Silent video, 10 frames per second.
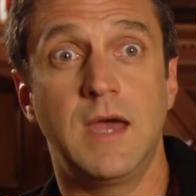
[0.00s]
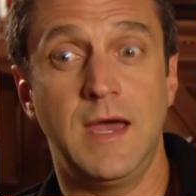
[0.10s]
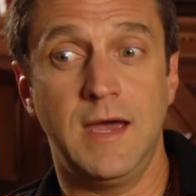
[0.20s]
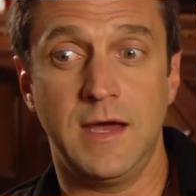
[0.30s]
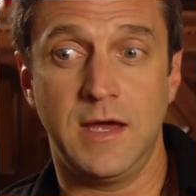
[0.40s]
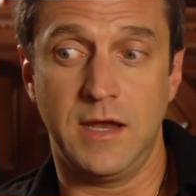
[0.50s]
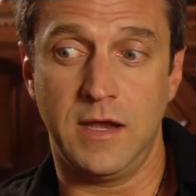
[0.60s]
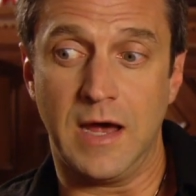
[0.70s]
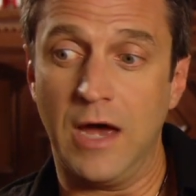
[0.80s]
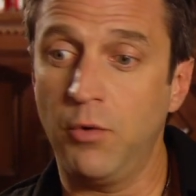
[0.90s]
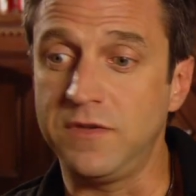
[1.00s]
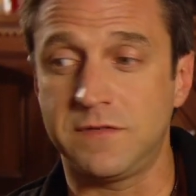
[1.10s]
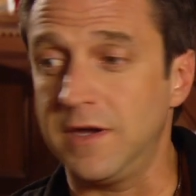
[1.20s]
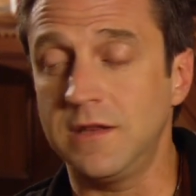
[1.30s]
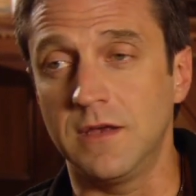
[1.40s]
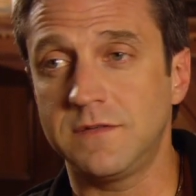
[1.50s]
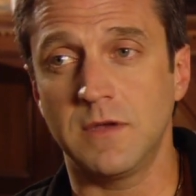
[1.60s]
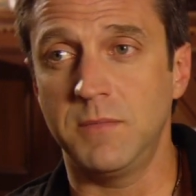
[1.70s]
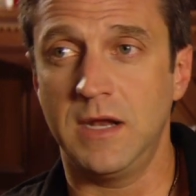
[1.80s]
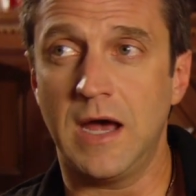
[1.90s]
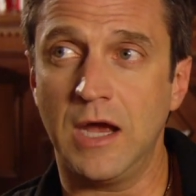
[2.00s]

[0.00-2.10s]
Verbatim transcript: And I always say this I mean,